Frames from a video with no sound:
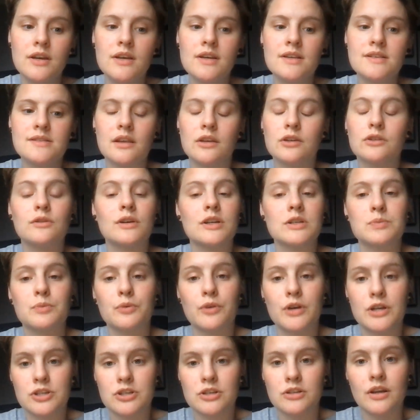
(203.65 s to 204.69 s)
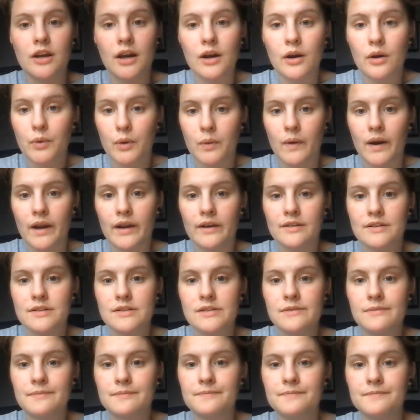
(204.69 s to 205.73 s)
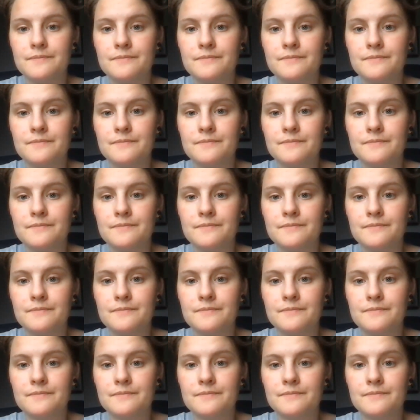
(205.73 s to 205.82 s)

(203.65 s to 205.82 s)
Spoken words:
cellular respiration requires.